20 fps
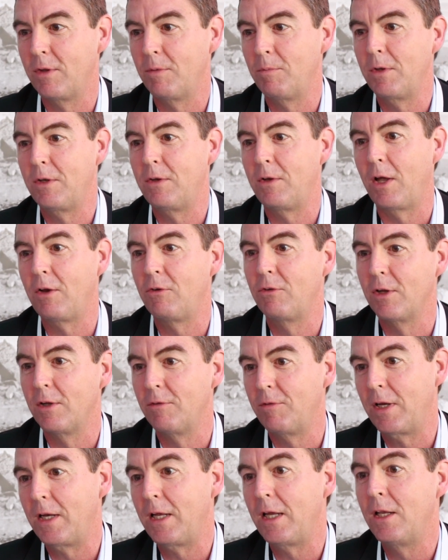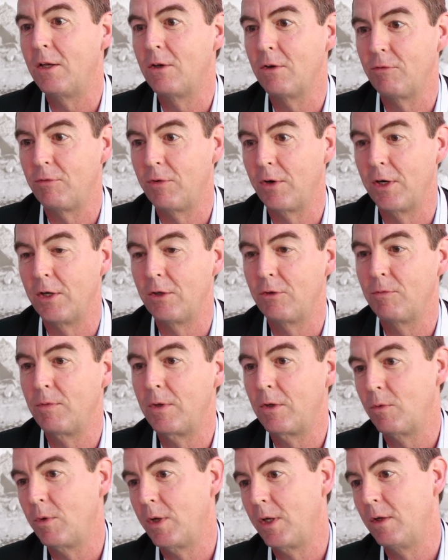the potential of any interference
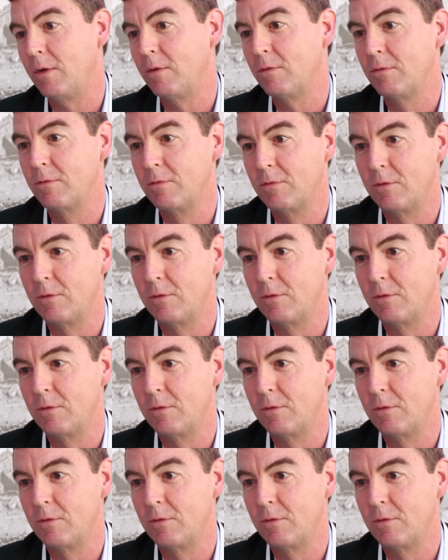between